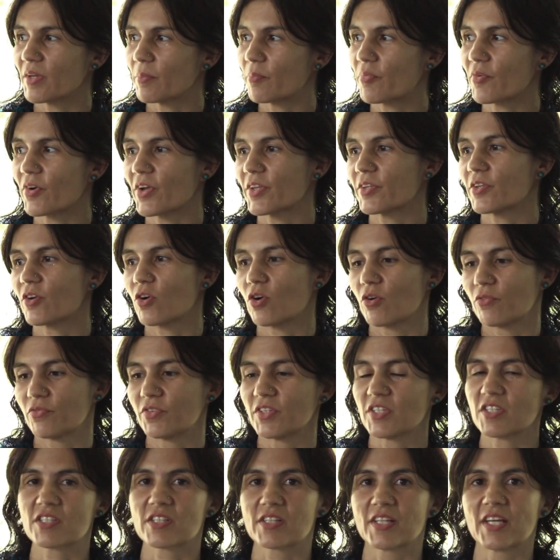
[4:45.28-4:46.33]
brother of
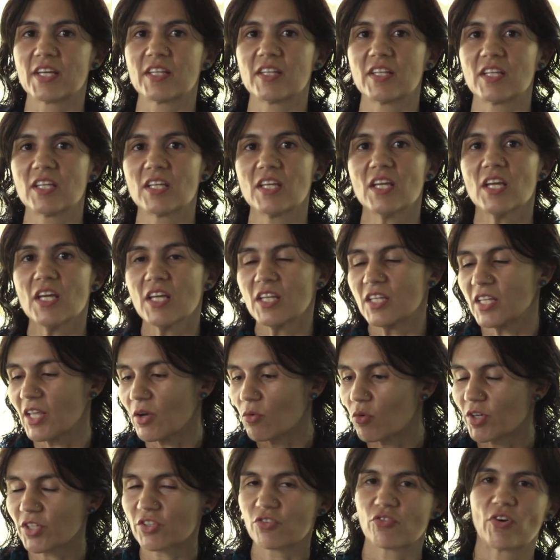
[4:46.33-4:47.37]
this lady, they
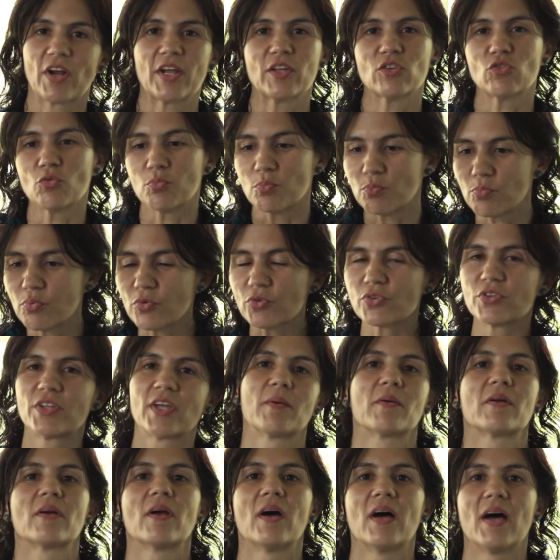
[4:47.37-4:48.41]
were trying to put
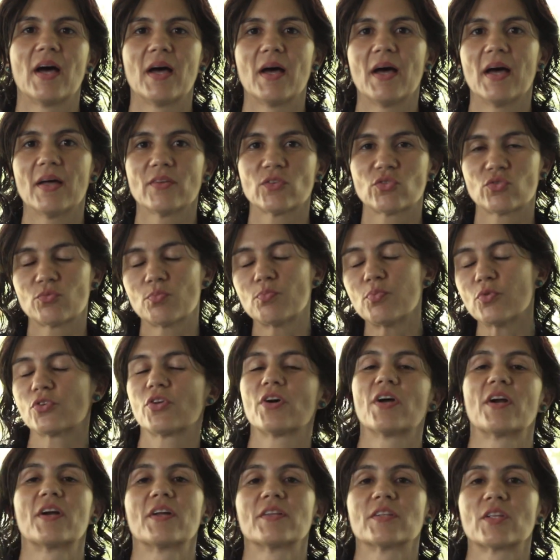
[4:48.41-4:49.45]

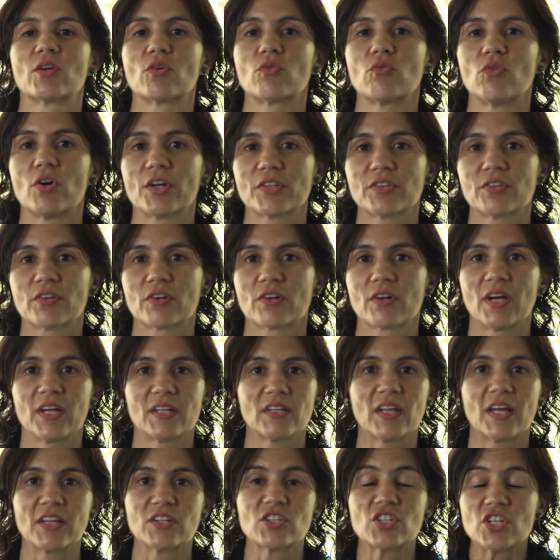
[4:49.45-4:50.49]
her underwater,
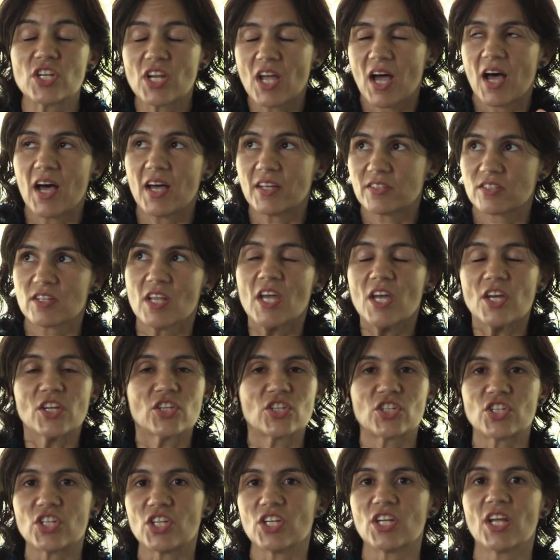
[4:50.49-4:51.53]
and
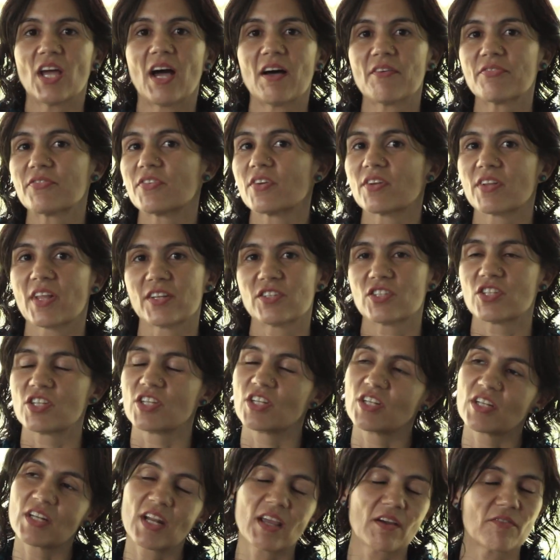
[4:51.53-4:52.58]
she after that she
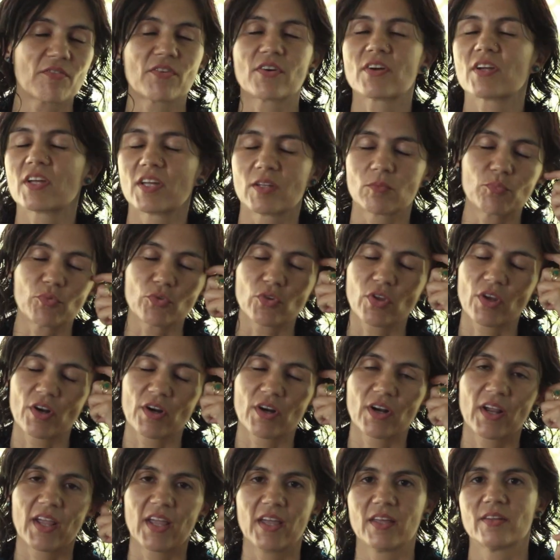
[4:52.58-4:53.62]
never can put her
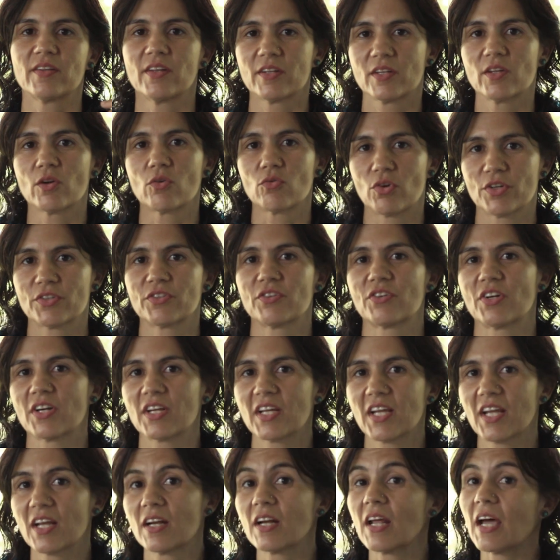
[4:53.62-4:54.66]
head underwater
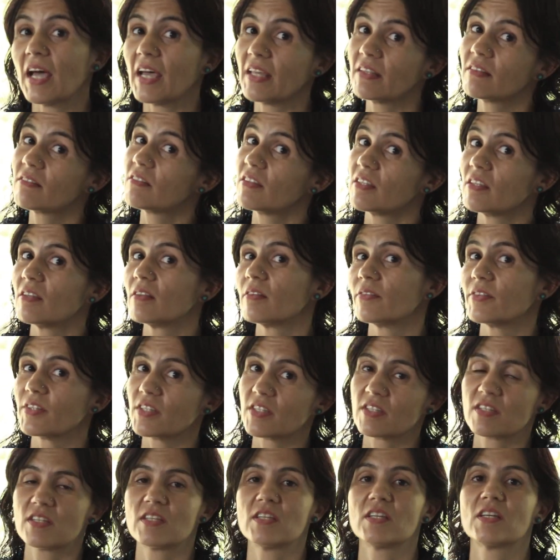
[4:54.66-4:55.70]
again until
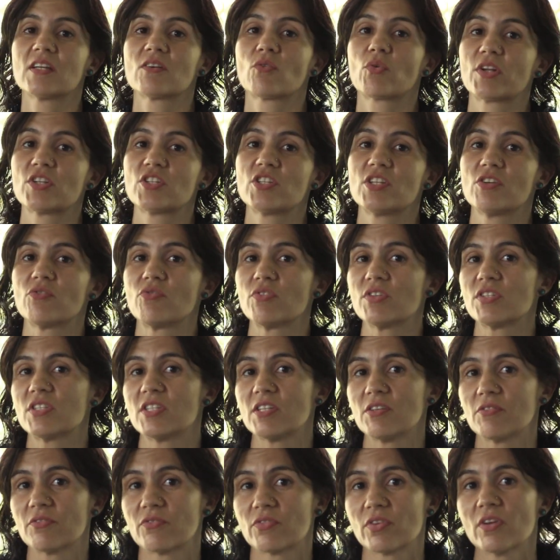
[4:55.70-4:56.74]
this year when she
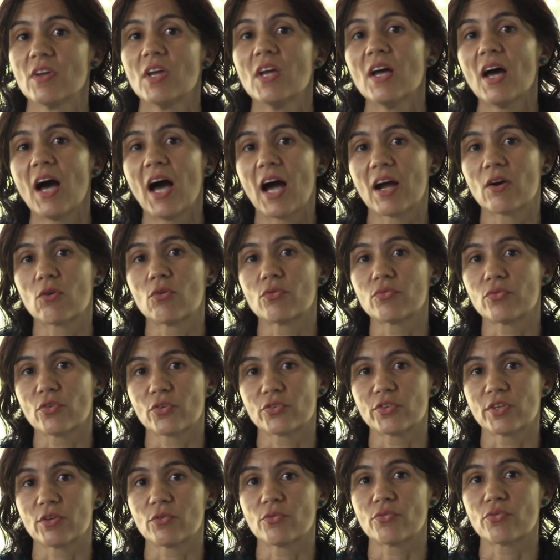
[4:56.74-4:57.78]
received Aqua
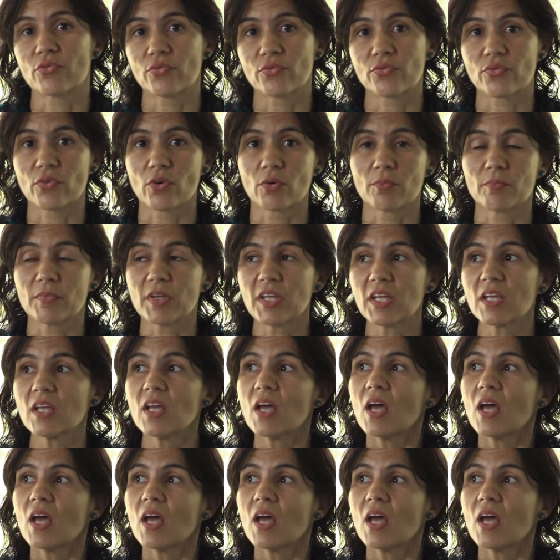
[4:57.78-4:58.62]
Floating from me.